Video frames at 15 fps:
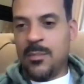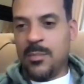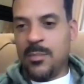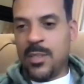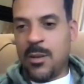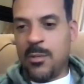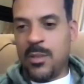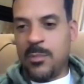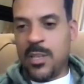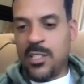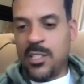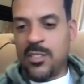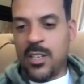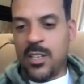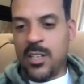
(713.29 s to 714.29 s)
But I want to make
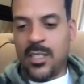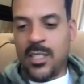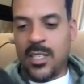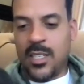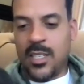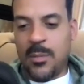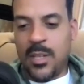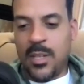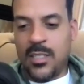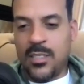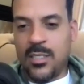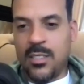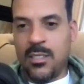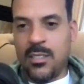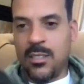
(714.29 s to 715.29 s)
sure I get the name of that
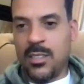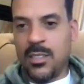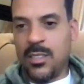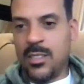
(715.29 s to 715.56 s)
song.